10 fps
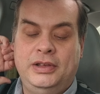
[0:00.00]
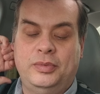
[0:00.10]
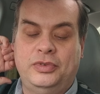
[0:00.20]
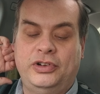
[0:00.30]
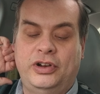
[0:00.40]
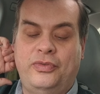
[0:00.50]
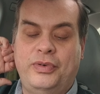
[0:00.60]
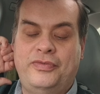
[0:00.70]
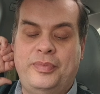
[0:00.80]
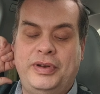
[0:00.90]
So we'll start off
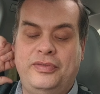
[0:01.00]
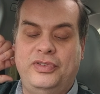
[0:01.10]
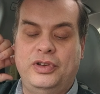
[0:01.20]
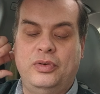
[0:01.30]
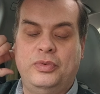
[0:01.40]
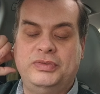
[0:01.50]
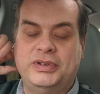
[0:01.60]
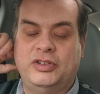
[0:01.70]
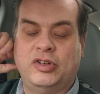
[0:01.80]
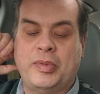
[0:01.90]
with forbidden fuel, which we
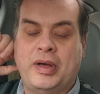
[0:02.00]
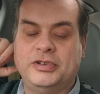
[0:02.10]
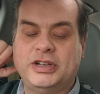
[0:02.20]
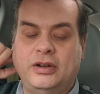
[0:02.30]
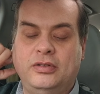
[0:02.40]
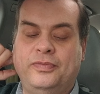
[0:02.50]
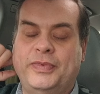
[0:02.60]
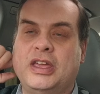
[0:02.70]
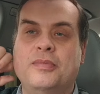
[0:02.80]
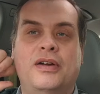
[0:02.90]
don't talk about on the channel.
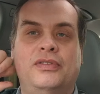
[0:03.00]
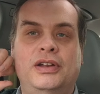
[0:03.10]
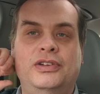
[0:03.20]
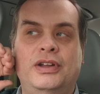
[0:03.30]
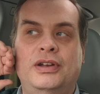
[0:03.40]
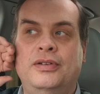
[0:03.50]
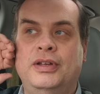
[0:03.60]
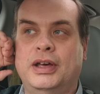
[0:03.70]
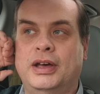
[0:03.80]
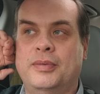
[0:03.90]
Thank you, Mayor of London.
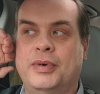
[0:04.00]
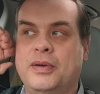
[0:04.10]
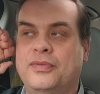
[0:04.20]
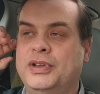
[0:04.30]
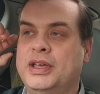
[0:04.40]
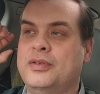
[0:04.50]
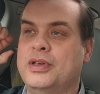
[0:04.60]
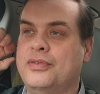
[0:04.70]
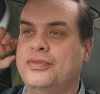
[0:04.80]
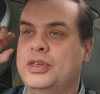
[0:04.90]

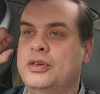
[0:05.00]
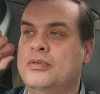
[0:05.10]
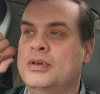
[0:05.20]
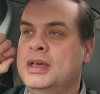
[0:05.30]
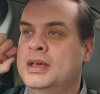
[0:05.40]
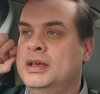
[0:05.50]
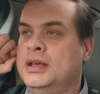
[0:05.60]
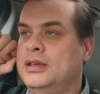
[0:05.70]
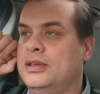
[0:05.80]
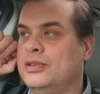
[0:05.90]
Hopefully, if you
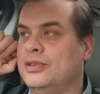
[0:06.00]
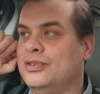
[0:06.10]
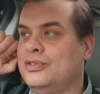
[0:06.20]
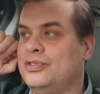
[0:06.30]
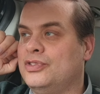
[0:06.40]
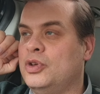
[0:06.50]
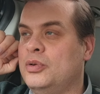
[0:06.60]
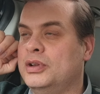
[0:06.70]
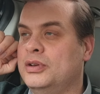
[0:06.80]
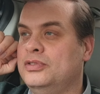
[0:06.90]

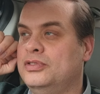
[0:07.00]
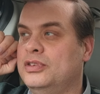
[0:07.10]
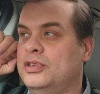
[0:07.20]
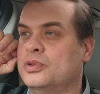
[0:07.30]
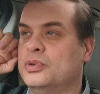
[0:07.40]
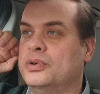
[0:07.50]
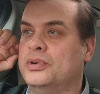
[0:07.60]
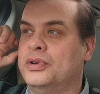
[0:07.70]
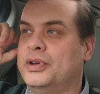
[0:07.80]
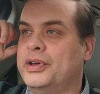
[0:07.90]
do lose
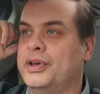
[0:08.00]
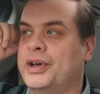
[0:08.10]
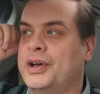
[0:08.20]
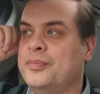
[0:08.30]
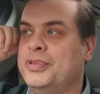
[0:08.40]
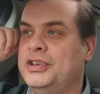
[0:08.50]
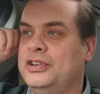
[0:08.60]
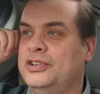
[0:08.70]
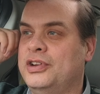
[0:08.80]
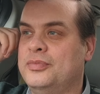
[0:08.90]
your
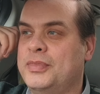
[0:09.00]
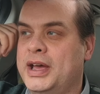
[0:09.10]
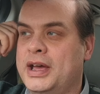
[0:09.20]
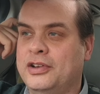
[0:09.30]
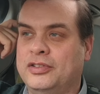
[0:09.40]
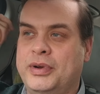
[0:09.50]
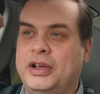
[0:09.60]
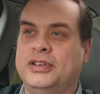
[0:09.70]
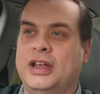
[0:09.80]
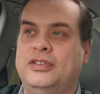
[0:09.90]
position as mayor and someone
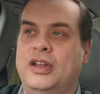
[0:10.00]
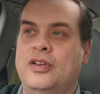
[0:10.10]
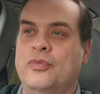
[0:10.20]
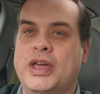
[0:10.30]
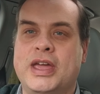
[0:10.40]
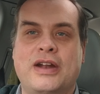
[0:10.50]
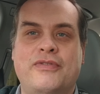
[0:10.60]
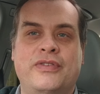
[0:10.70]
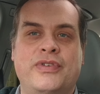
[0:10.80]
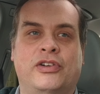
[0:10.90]
else gets in, we can get
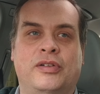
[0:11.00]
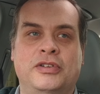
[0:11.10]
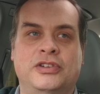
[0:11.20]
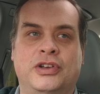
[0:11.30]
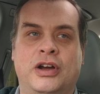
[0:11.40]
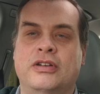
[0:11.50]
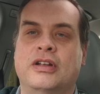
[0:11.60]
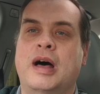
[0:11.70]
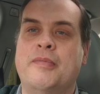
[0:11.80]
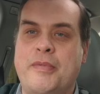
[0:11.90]
rid of the ultra emission zone
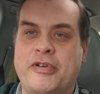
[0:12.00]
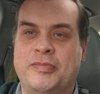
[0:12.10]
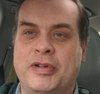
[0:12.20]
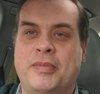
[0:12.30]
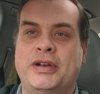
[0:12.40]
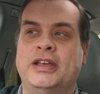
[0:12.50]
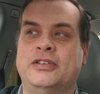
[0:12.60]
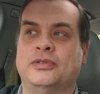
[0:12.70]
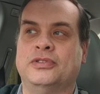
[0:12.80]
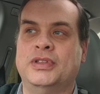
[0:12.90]
and then we can speak about diesel.